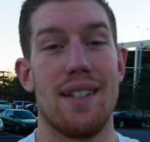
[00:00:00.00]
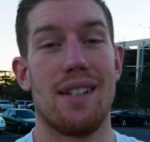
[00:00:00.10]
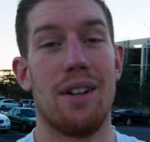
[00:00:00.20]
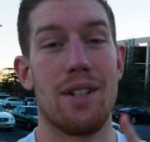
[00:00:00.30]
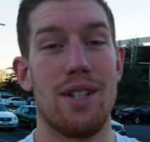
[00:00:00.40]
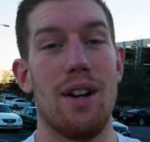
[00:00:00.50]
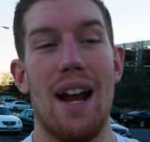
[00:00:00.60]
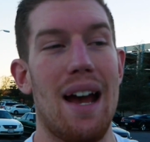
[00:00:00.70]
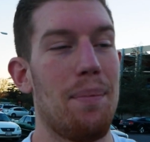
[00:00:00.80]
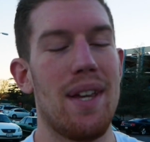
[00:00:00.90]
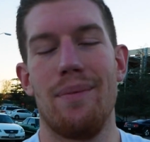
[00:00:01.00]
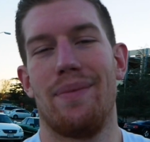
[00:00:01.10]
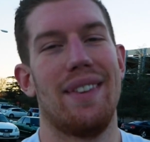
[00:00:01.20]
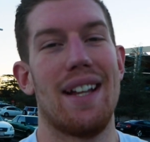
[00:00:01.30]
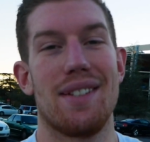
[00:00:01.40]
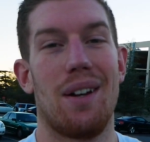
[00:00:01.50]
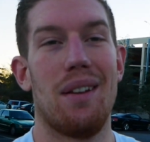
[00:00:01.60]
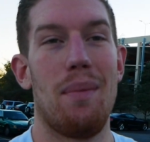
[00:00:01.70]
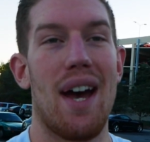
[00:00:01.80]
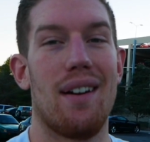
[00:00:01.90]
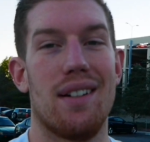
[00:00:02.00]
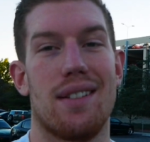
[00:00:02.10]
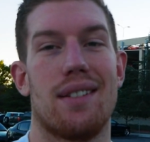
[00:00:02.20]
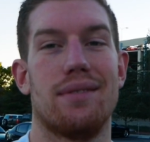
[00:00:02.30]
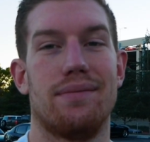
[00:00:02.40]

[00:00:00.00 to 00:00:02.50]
as long as you're happy, that's all that matters.